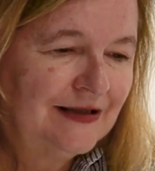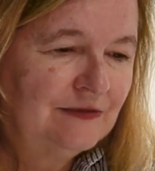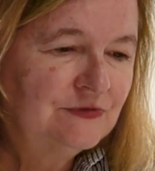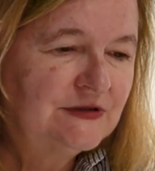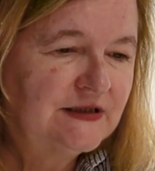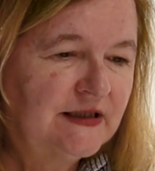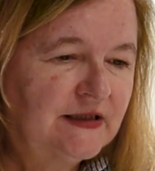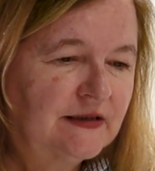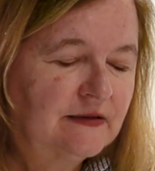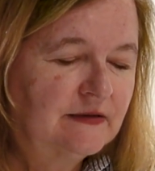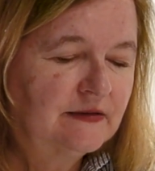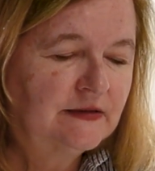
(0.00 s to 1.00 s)
I would
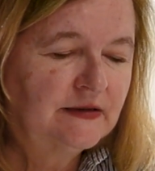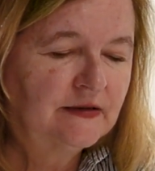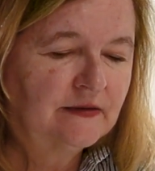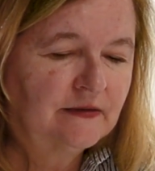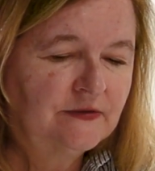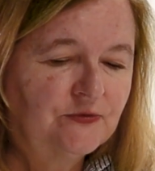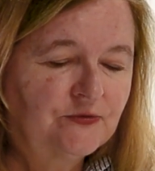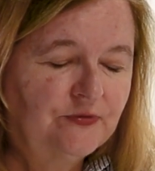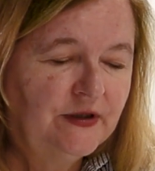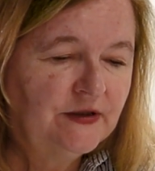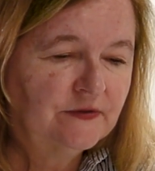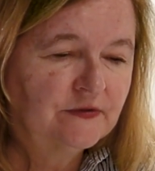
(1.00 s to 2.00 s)
say the
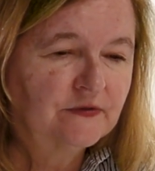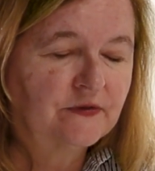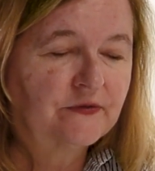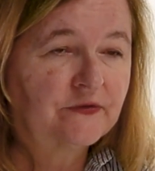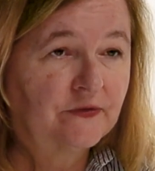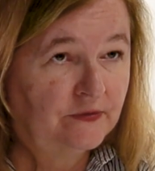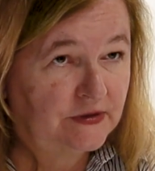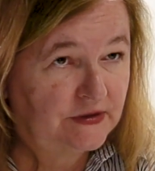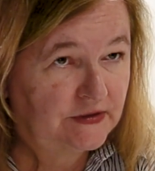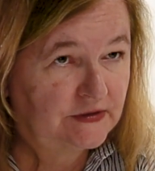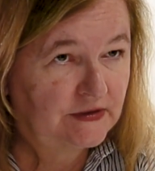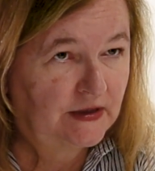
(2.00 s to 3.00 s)
Ukrainian
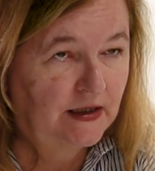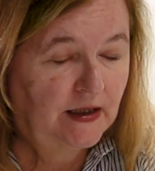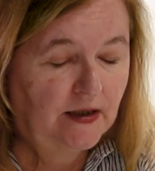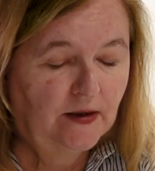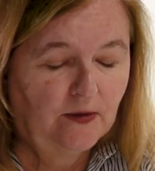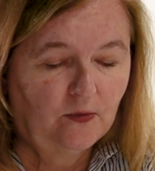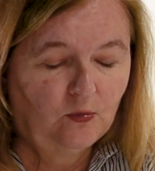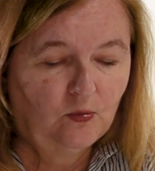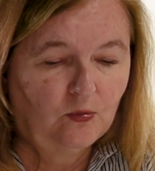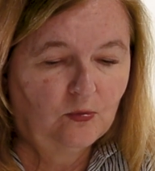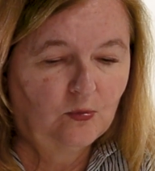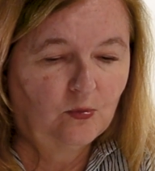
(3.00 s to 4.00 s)
authorities
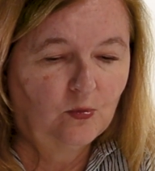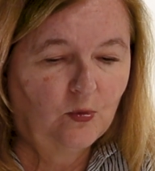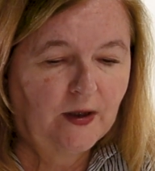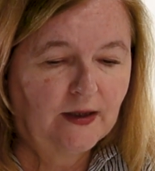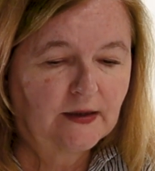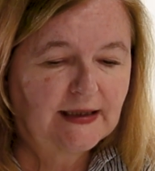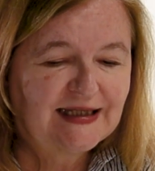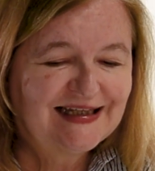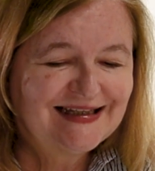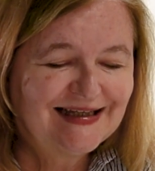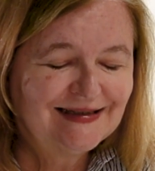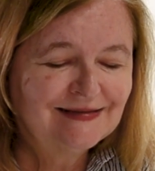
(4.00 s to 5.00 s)
were
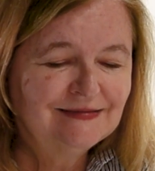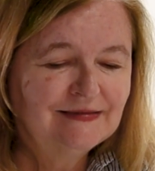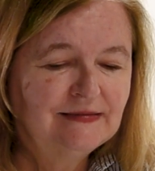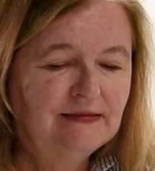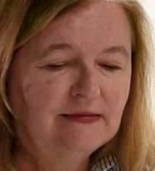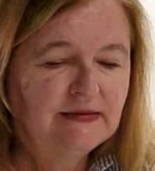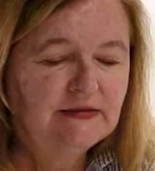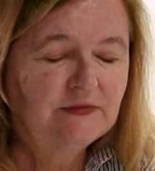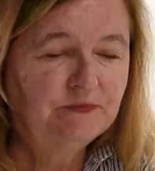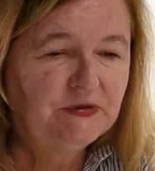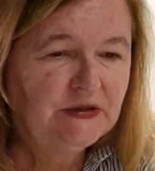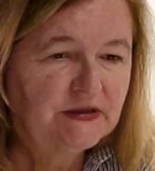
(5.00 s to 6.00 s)
candidly
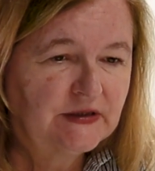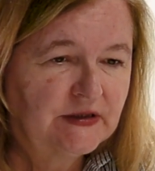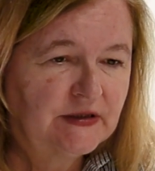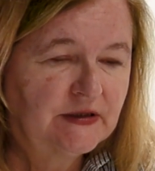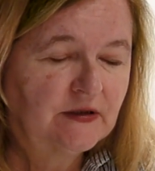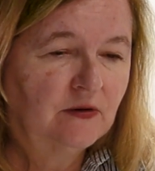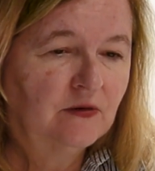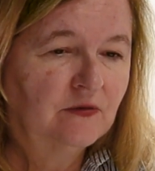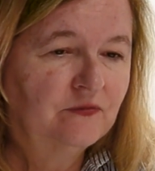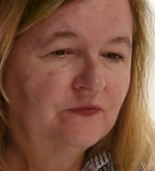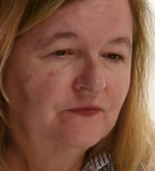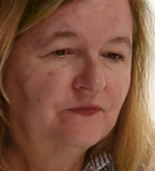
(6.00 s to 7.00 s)
speaking
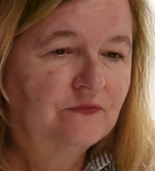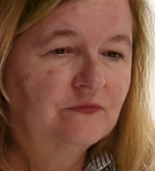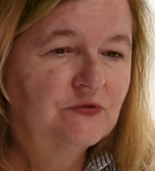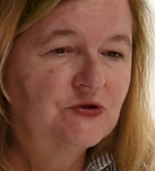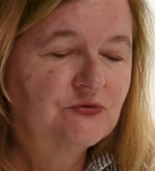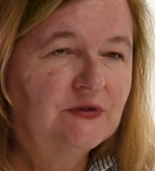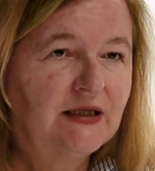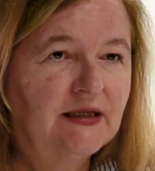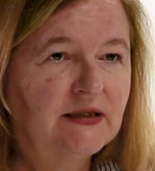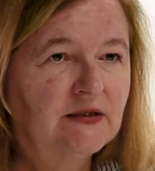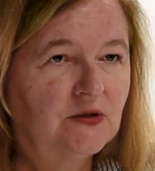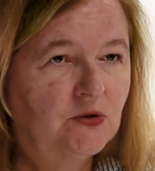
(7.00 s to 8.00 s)
of
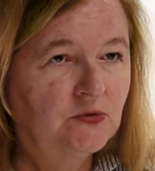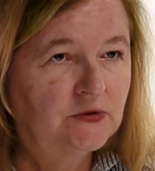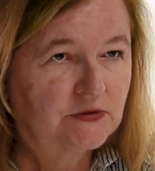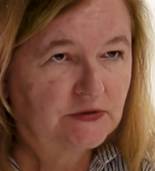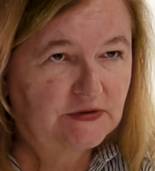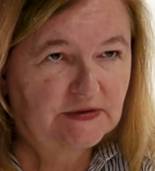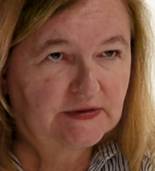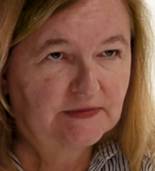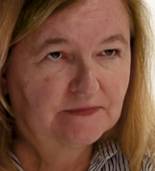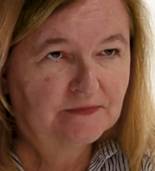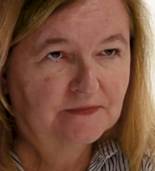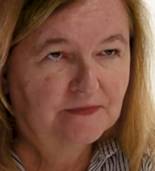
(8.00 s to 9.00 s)
July, August
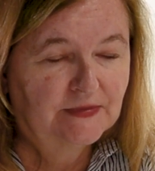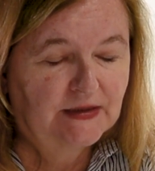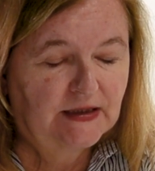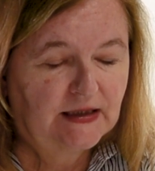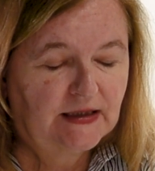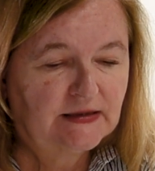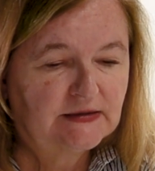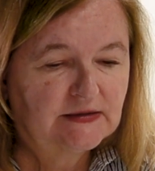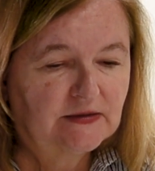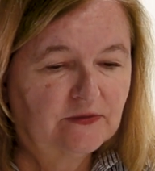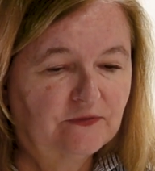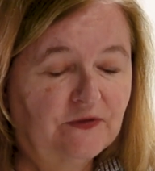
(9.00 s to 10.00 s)

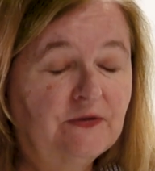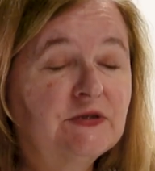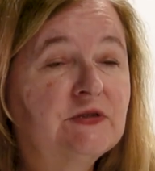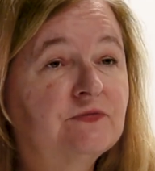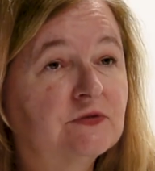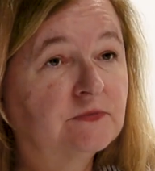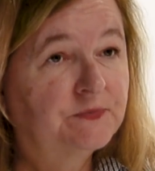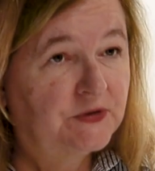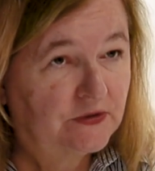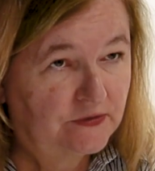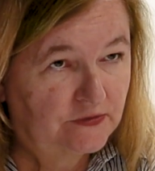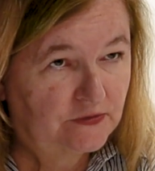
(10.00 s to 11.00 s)
as a very difficult
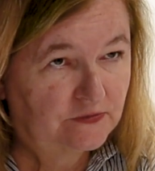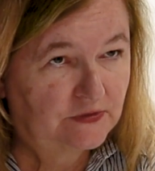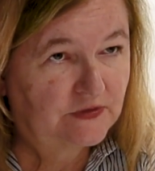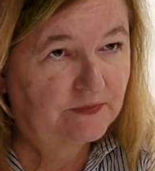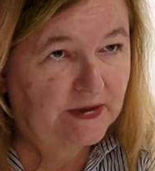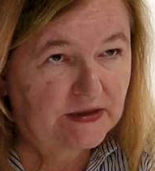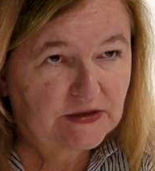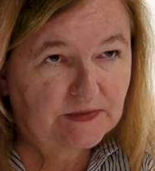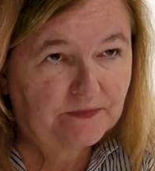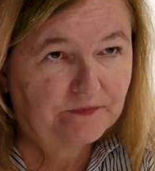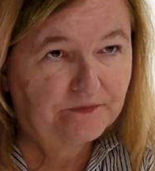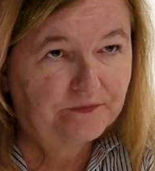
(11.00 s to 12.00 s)
period to expect.